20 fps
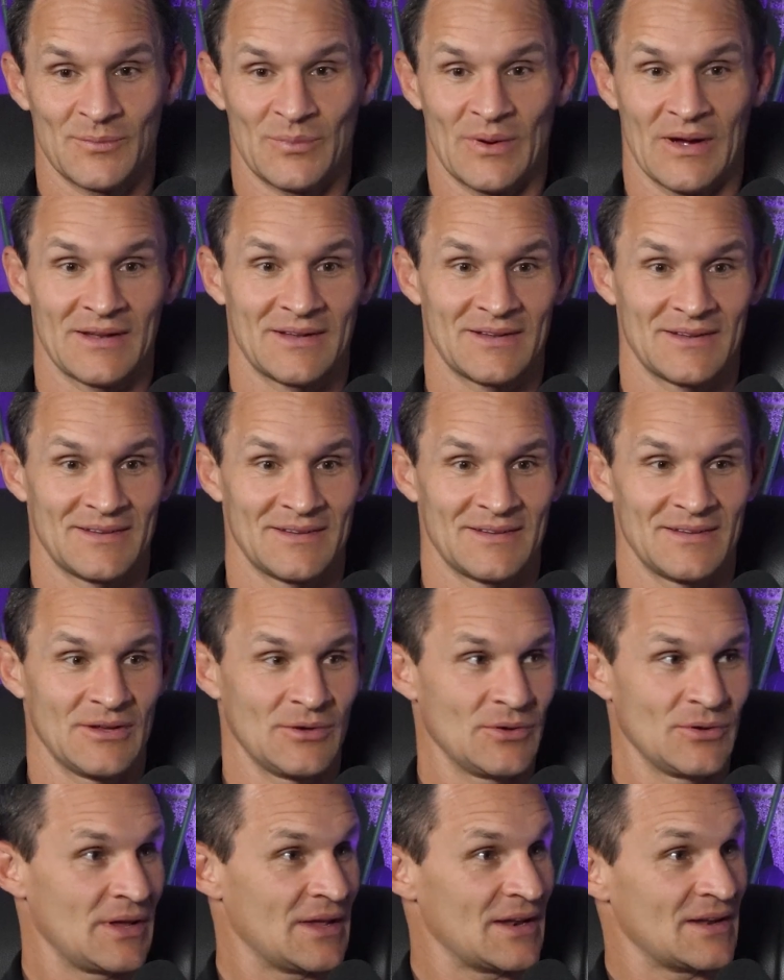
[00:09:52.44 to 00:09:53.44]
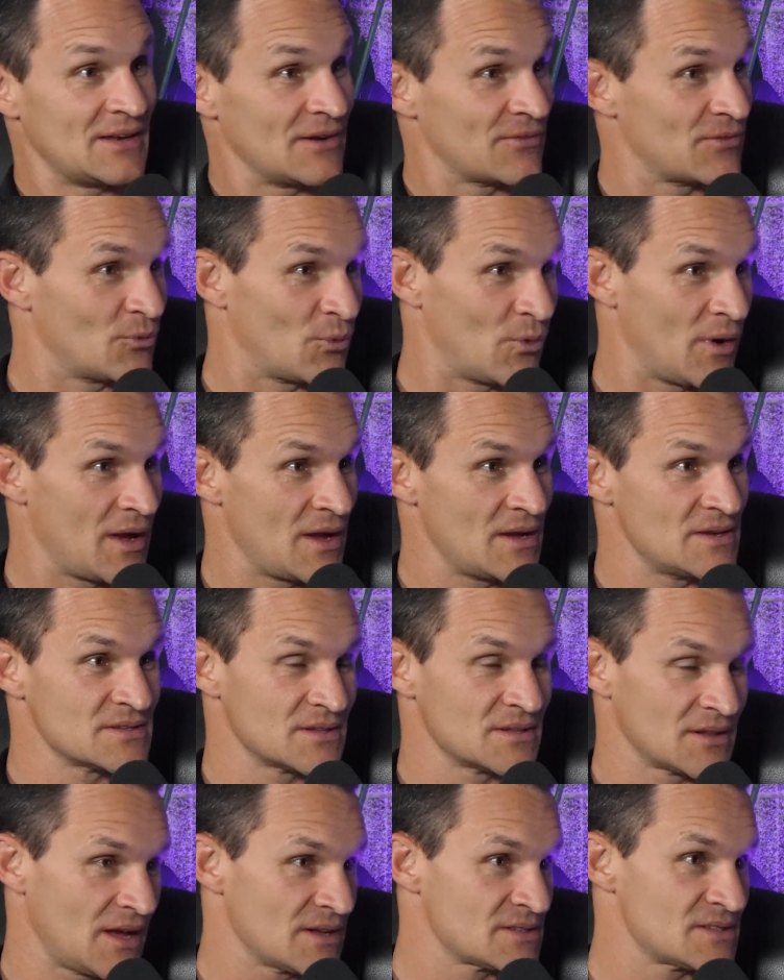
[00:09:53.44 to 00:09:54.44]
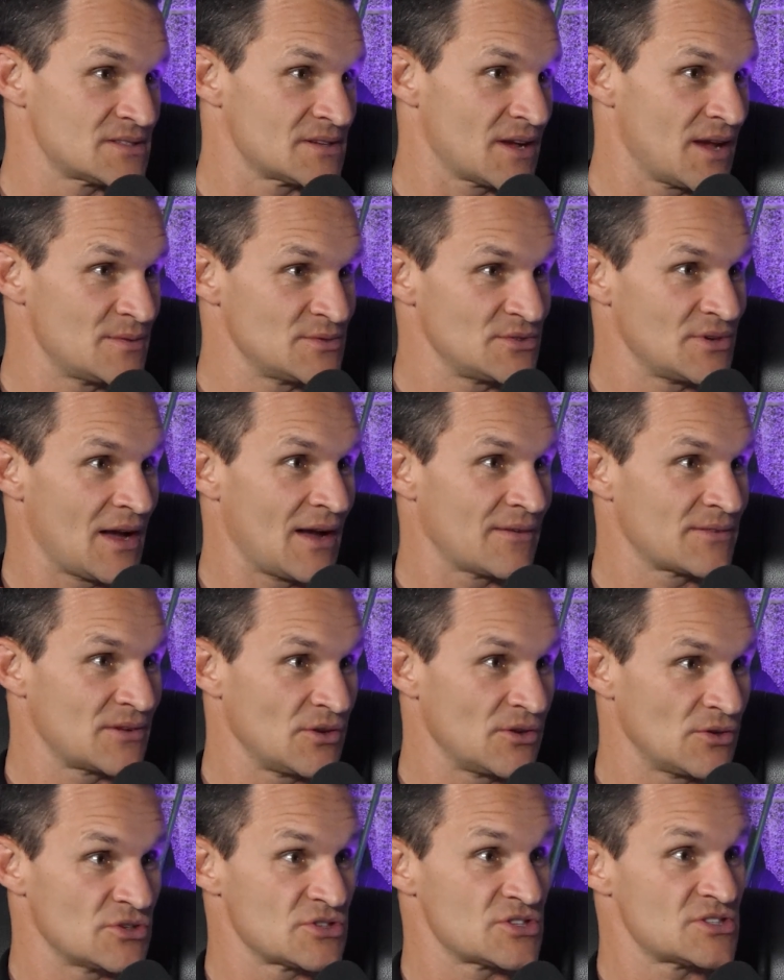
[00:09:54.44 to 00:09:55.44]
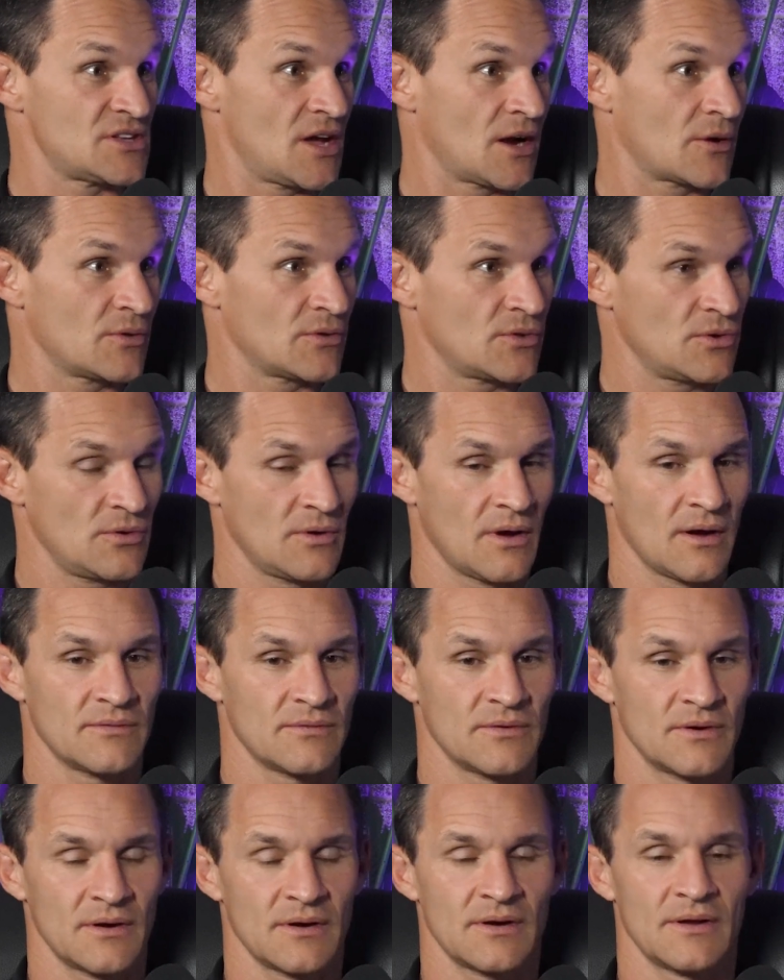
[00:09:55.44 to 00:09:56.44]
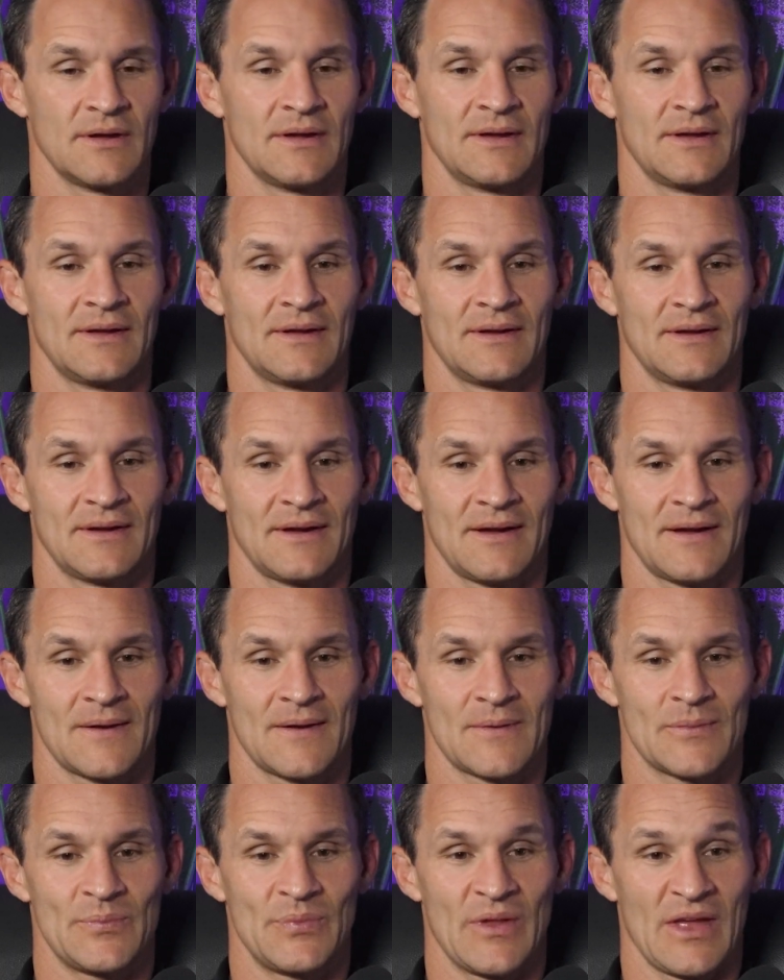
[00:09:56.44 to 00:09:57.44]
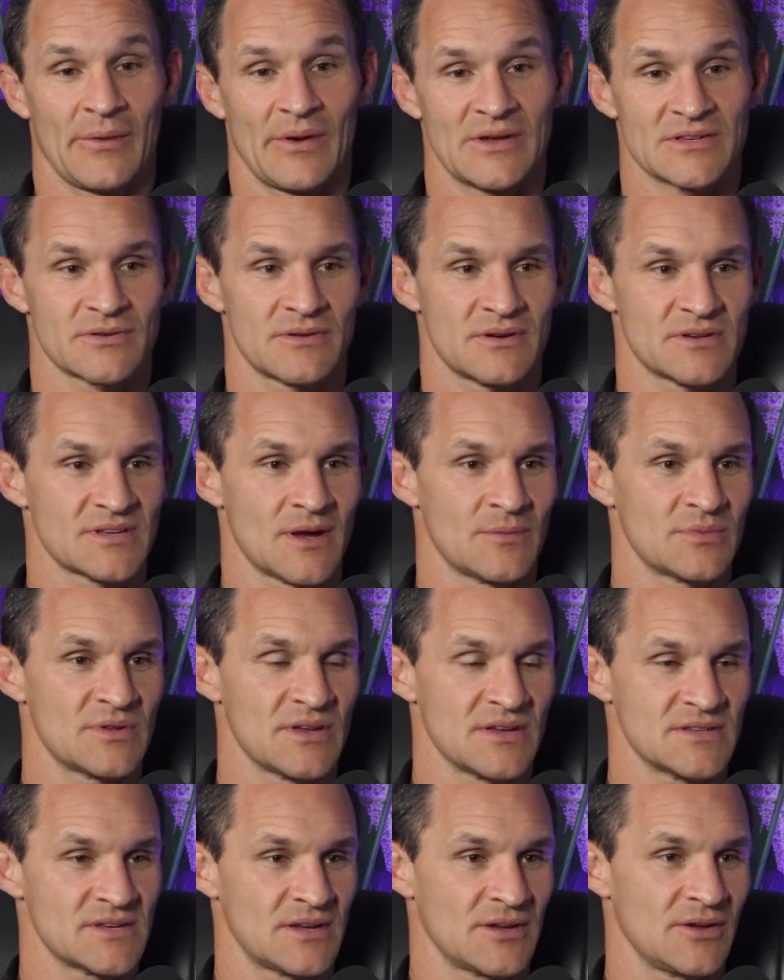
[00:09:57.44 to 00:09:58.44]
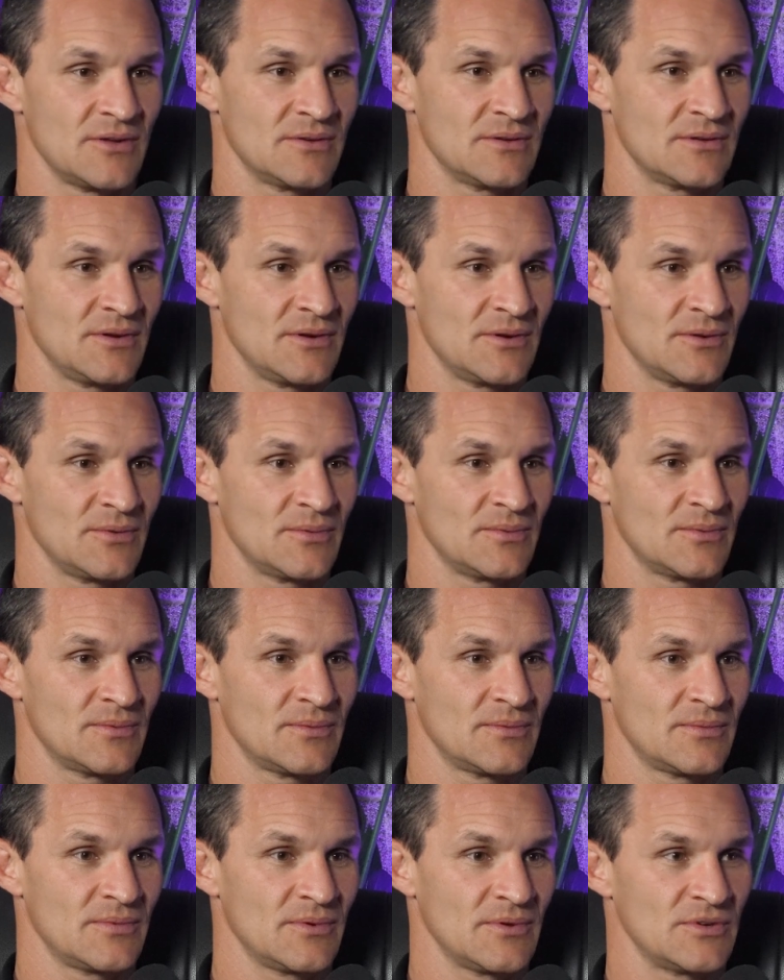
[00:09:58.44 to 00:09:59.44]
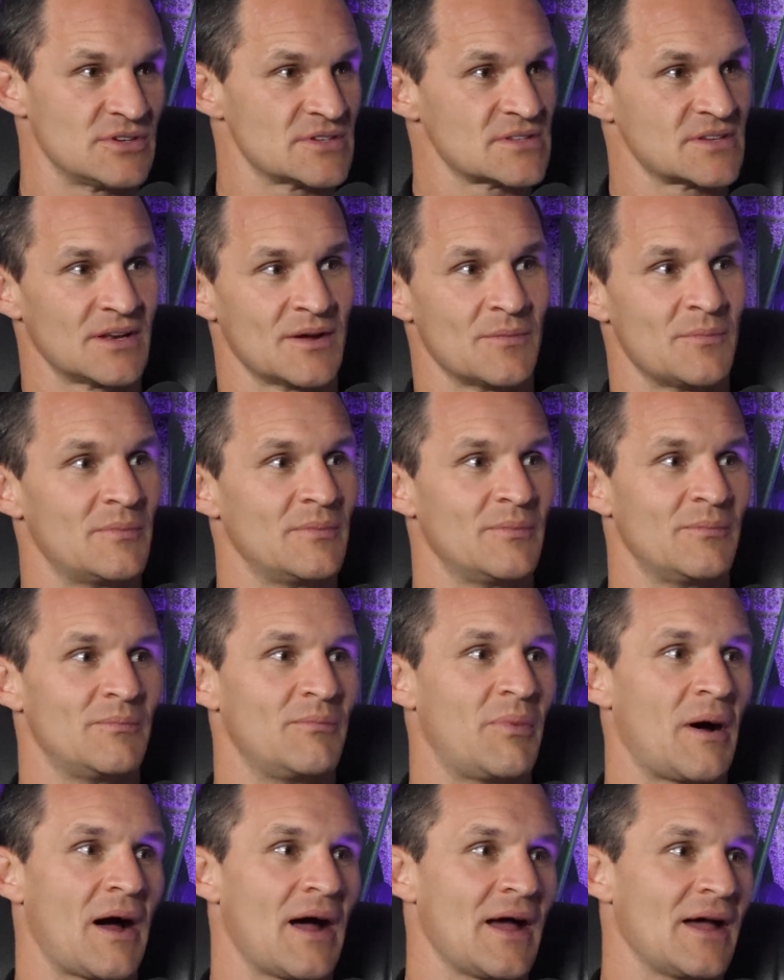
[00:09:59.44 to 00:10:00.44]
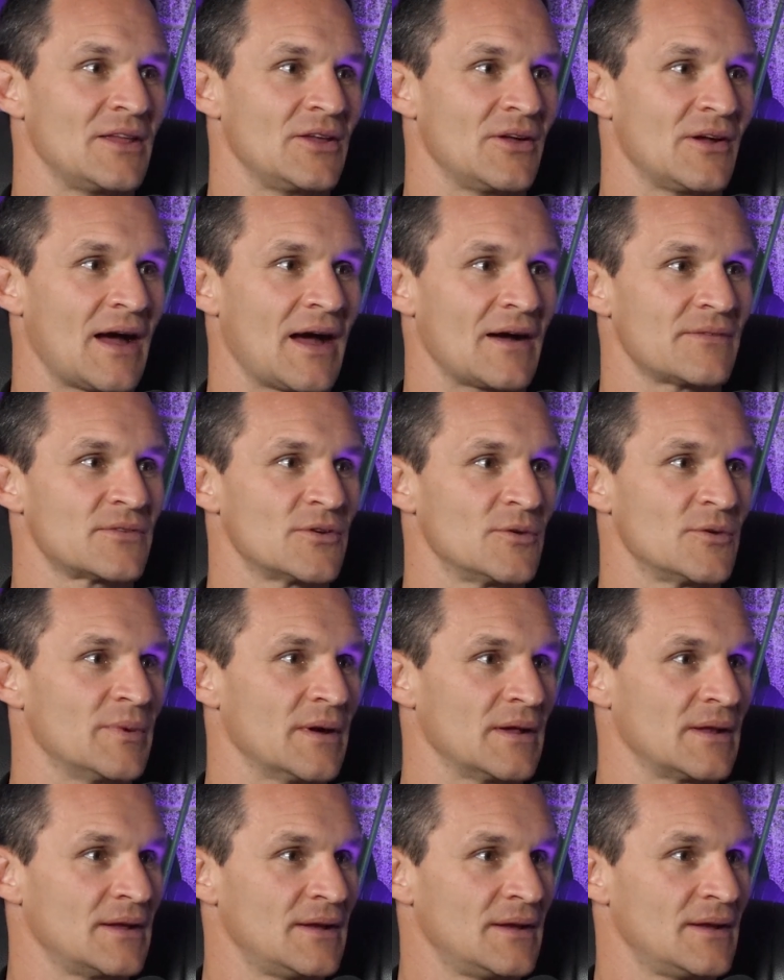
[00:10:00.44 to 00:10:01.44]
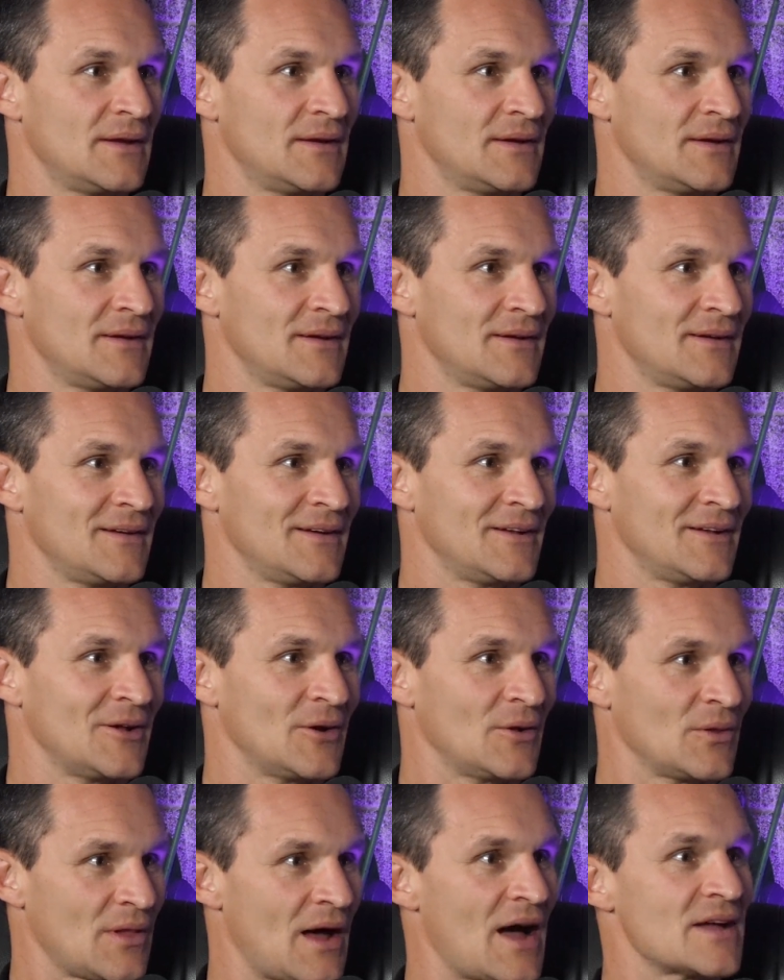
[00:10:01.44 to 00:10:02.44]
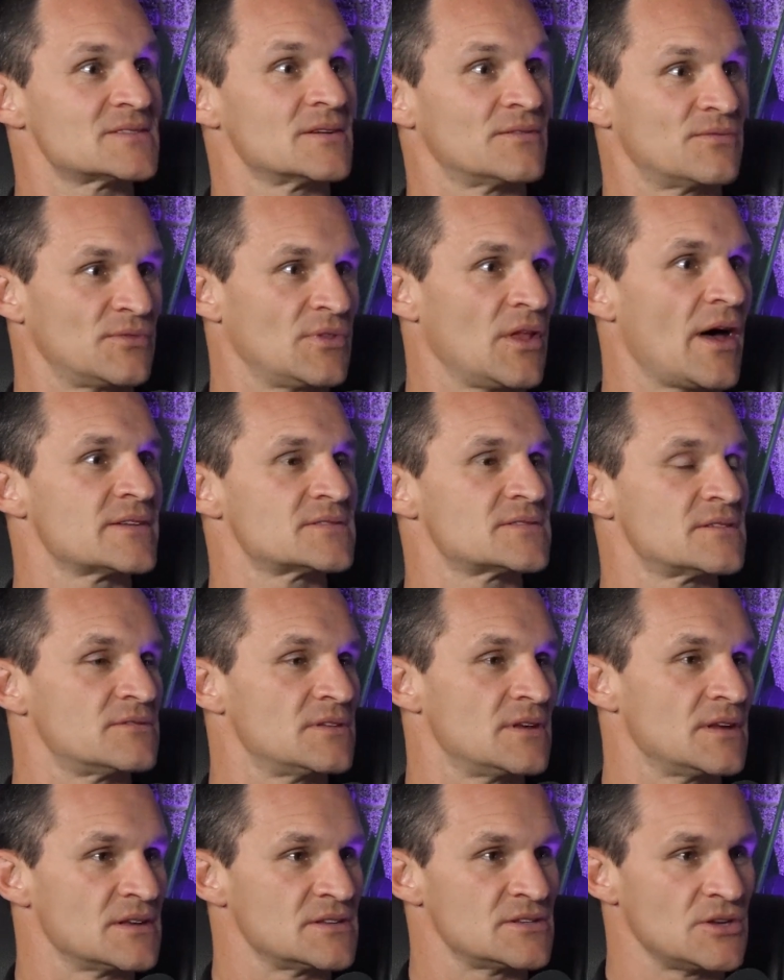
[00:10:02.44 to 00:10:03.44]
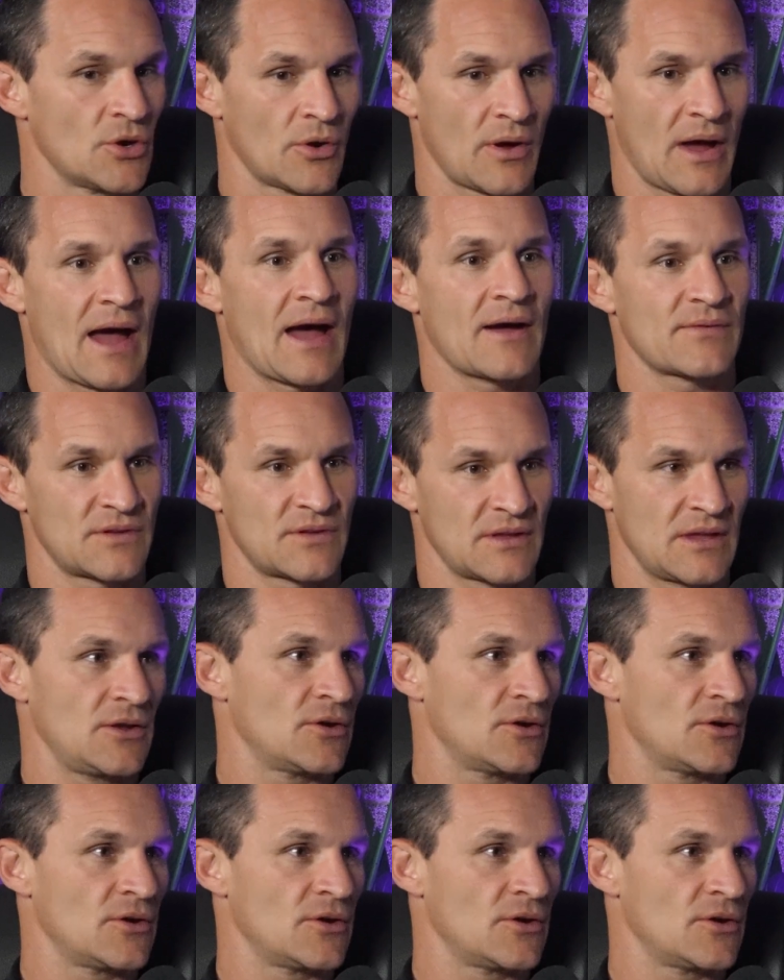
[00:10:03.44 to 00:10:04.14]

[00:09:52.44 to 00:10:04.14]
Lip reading: But you get it different ways, and lots of times you're just stuck with whoever. Anyway, so there's some things that you just going to buy and you have to, but you know, lots of things. You don't have to get